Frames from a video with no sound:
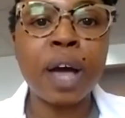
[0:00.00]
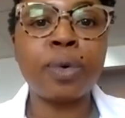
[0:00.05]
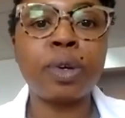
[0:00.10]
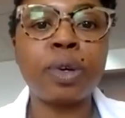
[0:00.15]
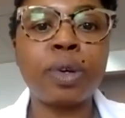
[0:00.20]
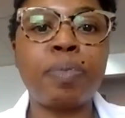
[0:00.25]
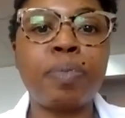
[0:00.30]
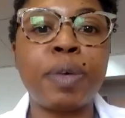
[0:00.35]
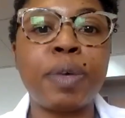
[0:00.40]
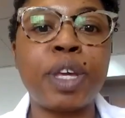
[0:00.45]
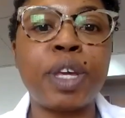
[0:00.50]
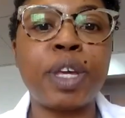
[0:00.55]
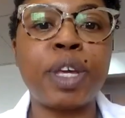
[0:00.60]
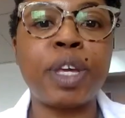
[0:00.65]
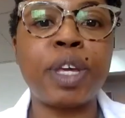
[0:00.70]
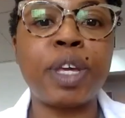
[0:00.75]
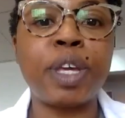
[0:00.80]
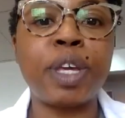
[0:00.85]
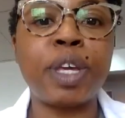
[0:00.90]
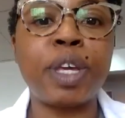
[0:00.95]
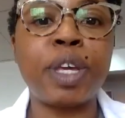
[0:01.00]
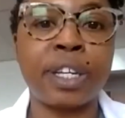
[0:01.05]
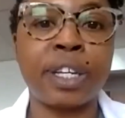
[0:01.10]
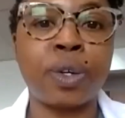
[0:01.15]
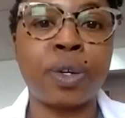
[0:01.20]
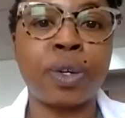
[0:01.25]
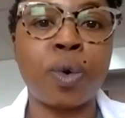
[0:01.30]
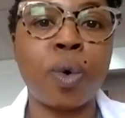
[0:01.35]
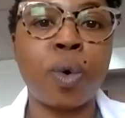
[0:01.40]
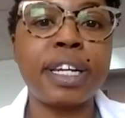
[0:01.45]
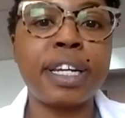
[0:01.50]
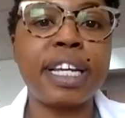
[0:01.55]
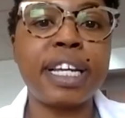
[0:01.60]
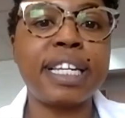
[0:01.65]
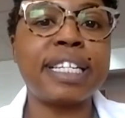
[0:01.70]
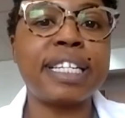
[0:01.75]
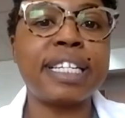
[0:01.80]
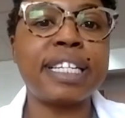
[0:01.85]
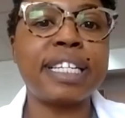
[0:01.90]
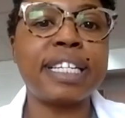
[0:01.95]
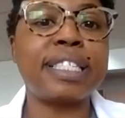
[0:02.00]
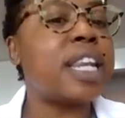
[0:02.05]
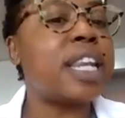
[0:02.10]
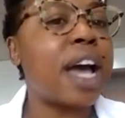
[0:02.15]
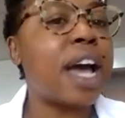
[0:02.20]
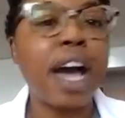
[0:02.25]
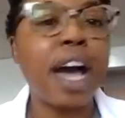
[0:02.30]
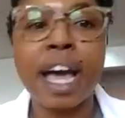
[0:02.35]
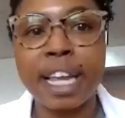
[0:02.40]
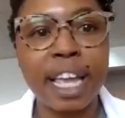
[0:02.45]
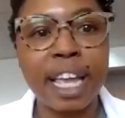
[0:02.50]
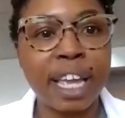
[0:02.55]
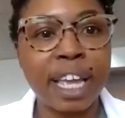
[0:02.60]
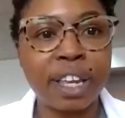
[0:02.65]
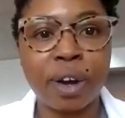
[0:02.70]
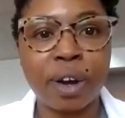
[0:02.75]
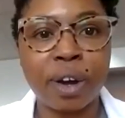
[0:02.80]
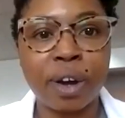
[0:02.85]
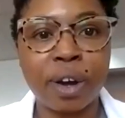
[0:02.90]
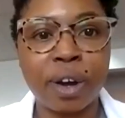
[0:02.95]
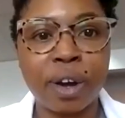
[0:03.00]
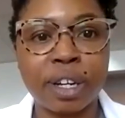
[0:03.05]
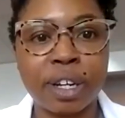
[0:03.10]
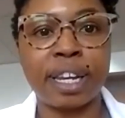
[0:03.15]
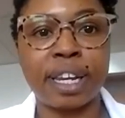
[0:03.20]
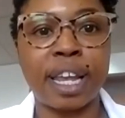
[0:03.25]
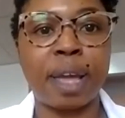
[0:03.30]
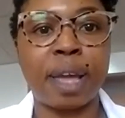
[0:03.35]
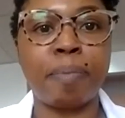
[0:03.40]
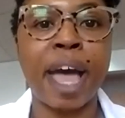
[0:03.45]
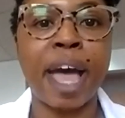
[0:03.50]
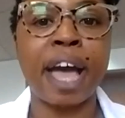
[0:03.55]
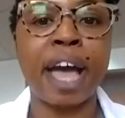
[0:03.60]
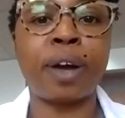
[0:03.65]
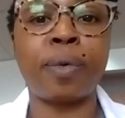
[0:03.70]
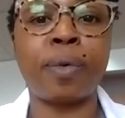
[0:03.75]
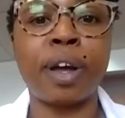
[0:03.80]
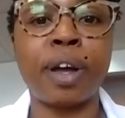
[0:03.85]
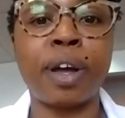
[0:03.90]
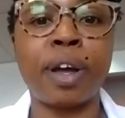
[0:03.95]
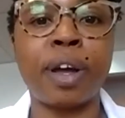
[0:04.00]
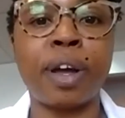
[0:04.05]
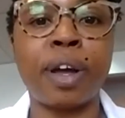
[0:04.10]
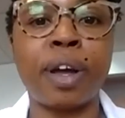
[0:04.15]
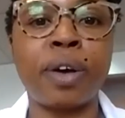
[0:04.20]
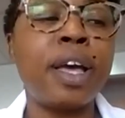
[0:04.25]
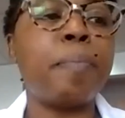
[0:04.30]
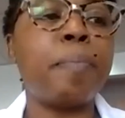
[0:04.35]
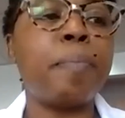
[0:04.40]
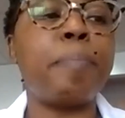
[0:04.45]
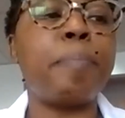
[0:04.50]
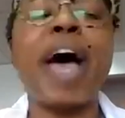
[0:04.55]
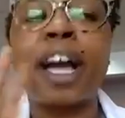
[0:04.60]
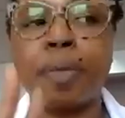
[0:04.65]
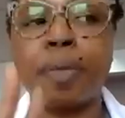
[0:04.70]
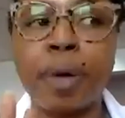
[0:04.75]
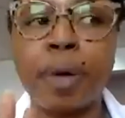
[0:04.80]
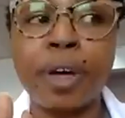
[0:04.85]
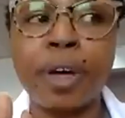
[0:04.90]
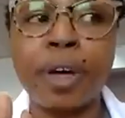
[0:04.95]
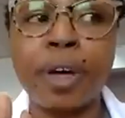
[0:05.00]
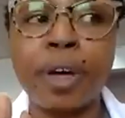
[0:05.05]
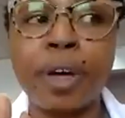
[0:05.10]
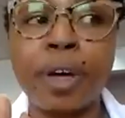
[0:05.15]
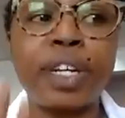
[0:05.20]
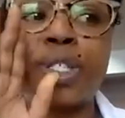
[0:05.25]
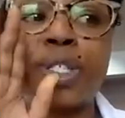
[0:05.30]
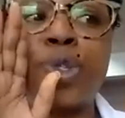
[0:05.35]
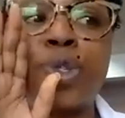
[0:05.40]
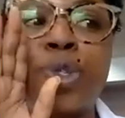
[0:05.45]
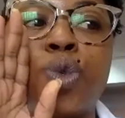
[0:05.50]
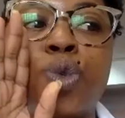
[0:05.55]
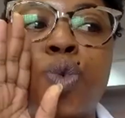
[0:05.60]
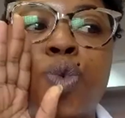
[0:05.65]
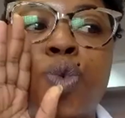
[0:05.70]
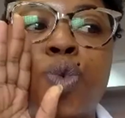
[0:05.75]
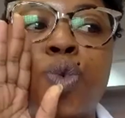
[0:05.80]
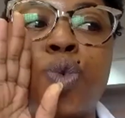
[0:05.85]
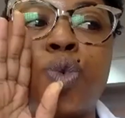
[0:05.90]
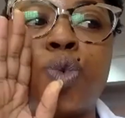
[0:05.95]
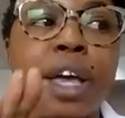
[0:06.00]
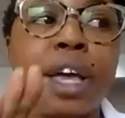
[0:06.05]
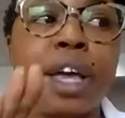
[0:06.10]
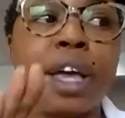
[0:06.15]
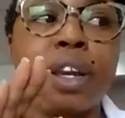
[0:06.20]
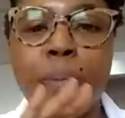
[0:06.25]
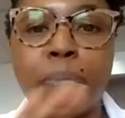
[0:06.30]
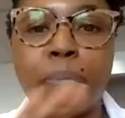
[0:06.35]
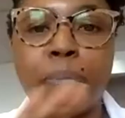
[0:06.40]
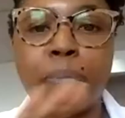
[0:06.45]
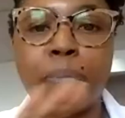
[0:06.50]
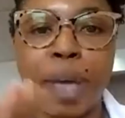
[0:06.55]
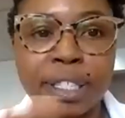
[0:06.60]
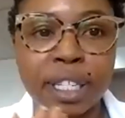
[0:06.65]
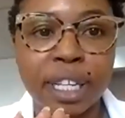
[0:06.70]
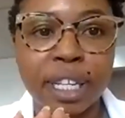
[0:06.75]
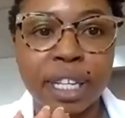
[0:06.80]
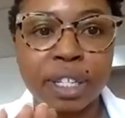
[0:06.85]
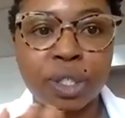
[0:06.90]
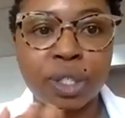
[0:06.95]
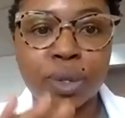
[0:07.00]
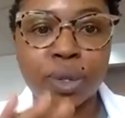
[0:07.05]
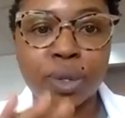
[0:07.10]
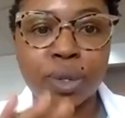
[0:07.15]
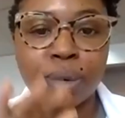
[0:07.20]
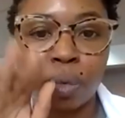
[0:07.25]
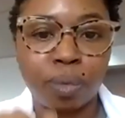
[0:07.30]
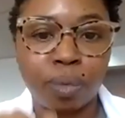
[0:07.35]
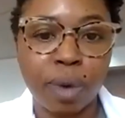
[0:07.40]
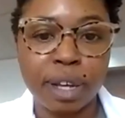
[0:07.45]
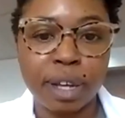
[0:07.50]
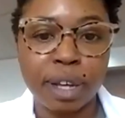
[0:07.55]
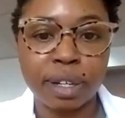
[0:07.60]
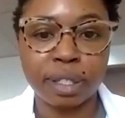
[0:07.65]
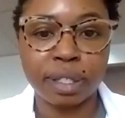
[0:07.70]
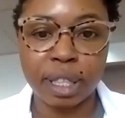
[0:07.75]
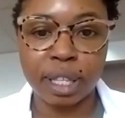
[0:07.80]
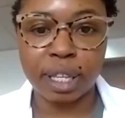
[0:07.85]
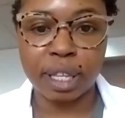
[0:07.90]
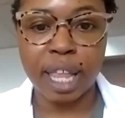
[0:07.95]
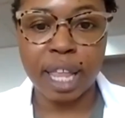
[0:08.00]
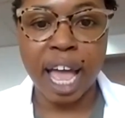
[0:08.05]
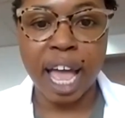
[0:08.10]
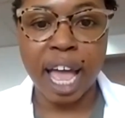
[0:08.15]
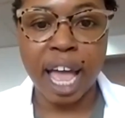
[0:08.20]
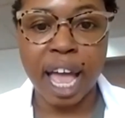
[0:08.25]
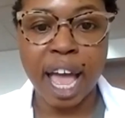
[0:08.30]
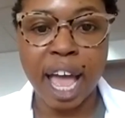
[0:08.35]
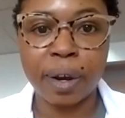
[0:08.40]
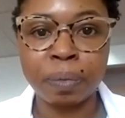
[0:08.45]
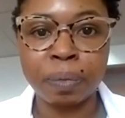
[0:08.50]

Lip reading: That would be guanine. Guanine is not in our DNA backbone. It is one of the bases or the rungs in the ladder.